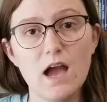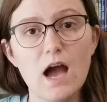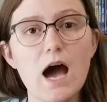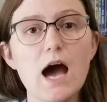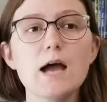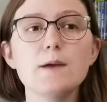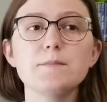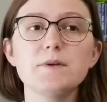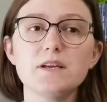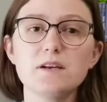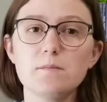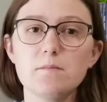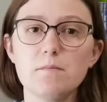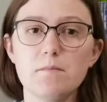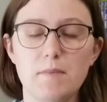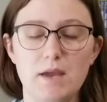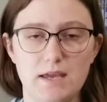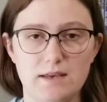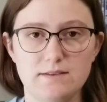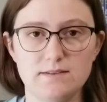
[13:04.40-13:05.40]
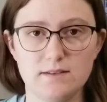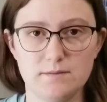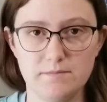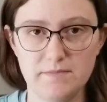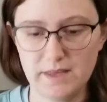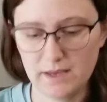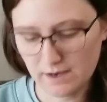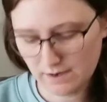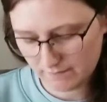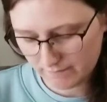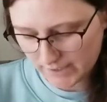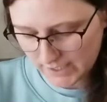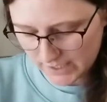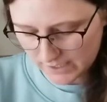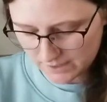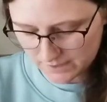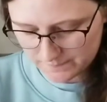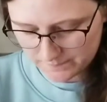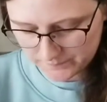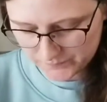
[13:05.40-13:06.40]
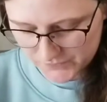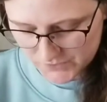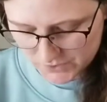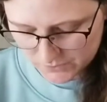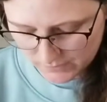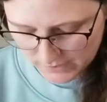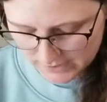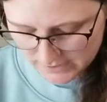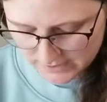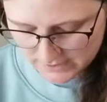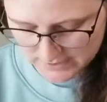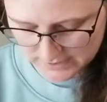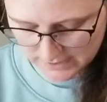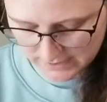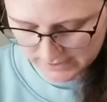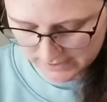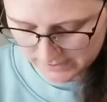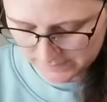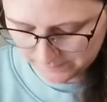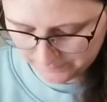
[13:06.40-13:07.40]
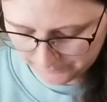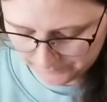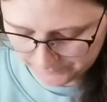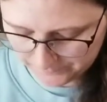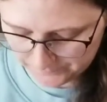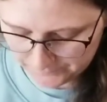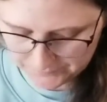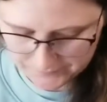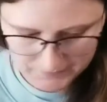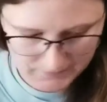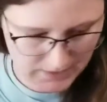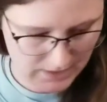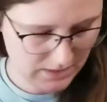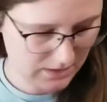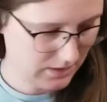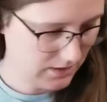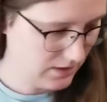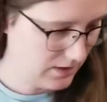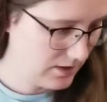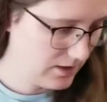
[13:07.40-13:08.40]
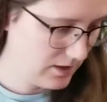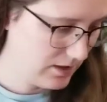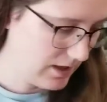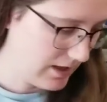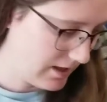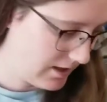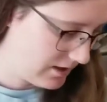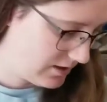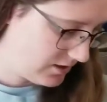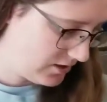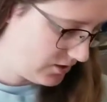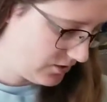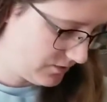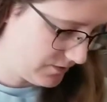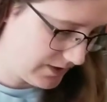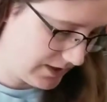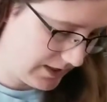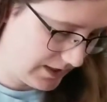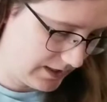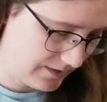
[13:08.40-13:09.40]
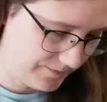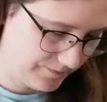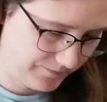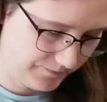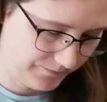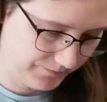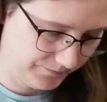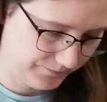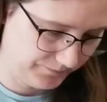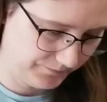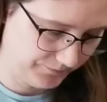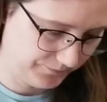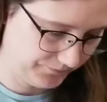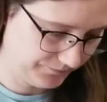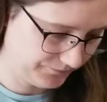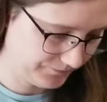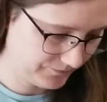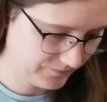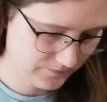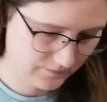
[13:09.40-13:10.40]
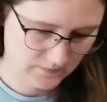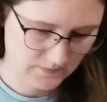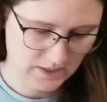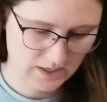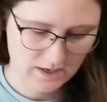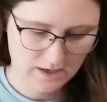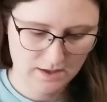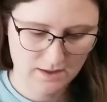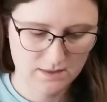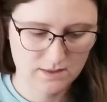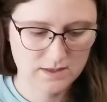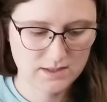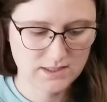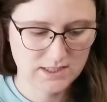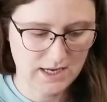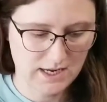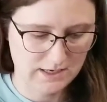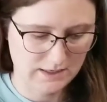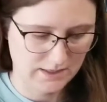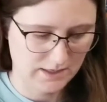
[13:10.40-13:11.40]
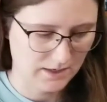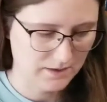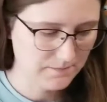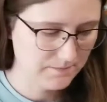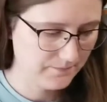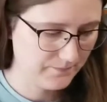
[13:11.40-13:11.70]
I'm gonna make something I like. So I decided to knit the Tegna,